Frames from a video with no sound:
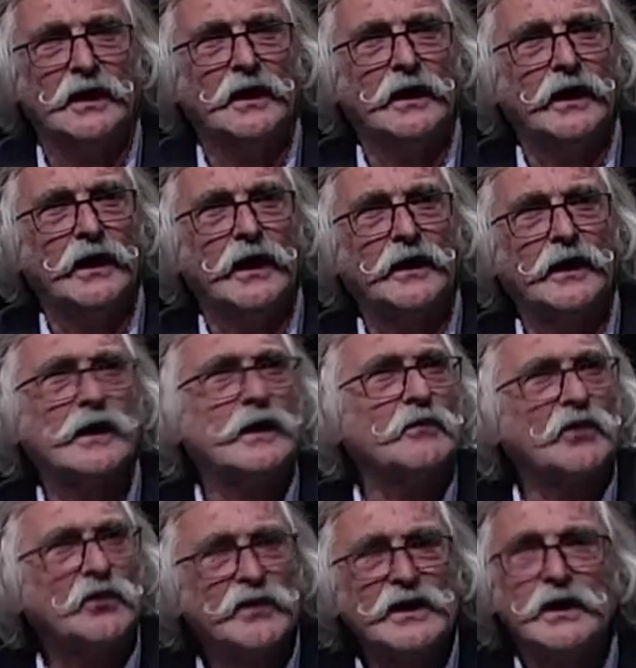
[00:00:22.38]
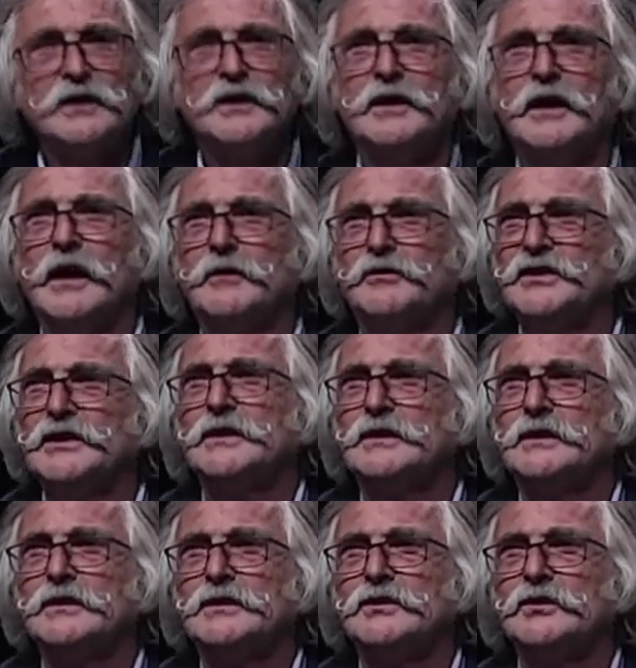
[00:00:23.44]
and I am really happy
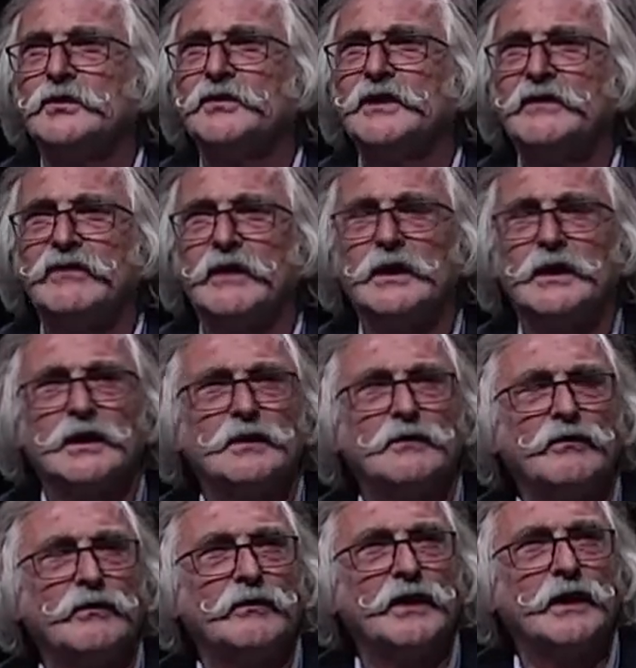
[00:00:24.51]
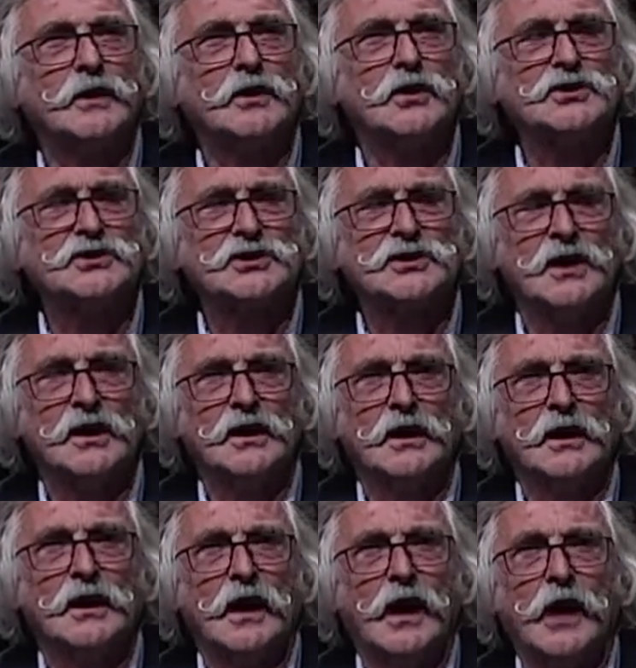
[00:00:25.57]
to be there because
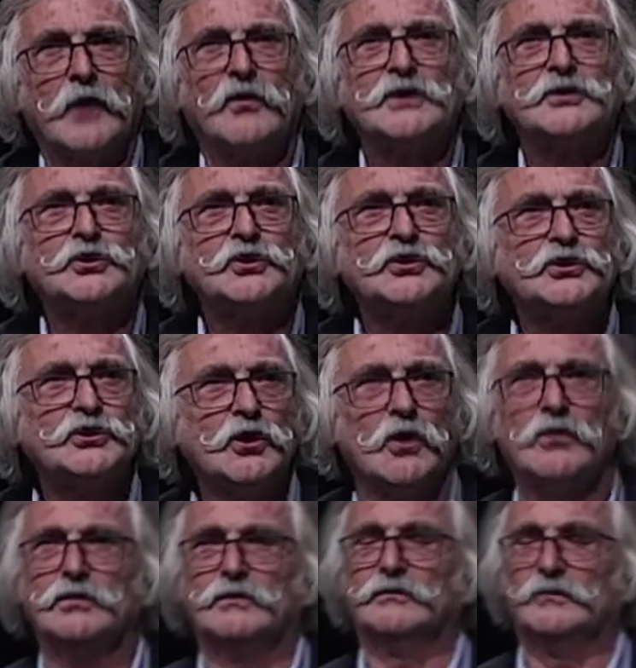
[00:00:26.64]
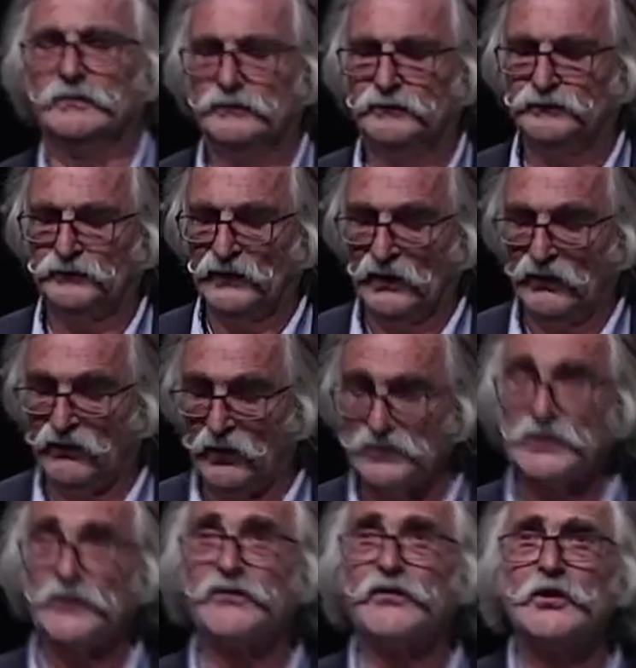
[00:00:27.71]
I want to show for the
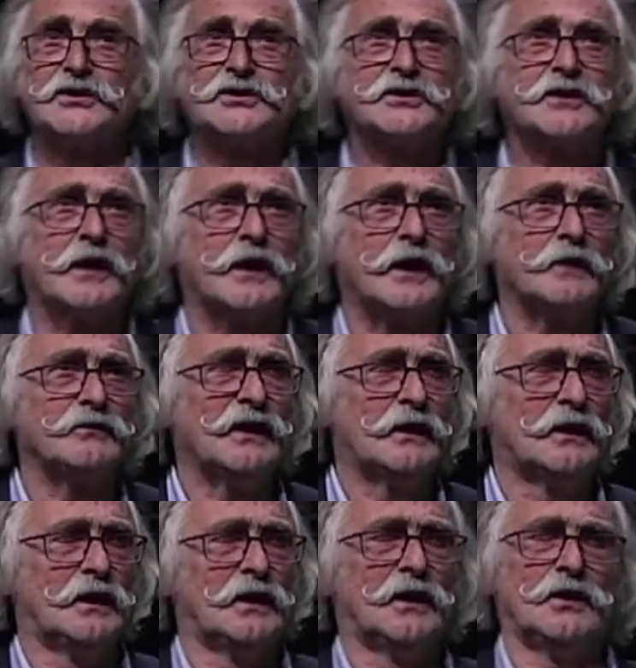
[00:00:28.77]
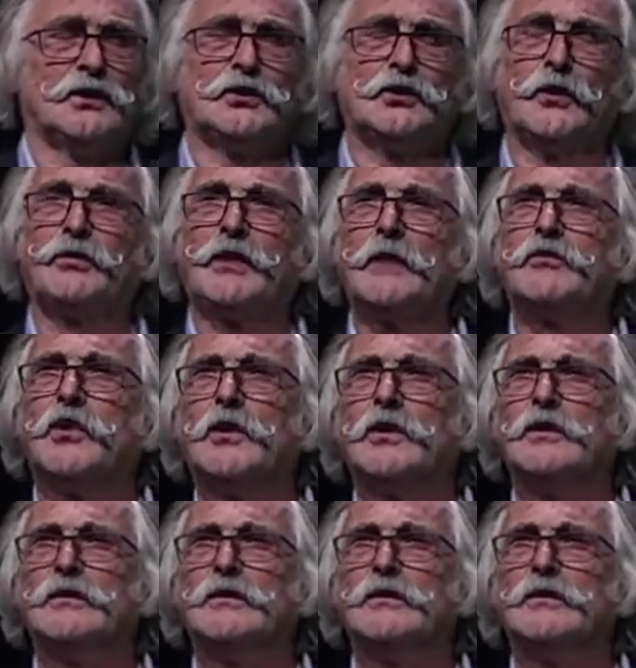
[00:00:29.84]
first time to people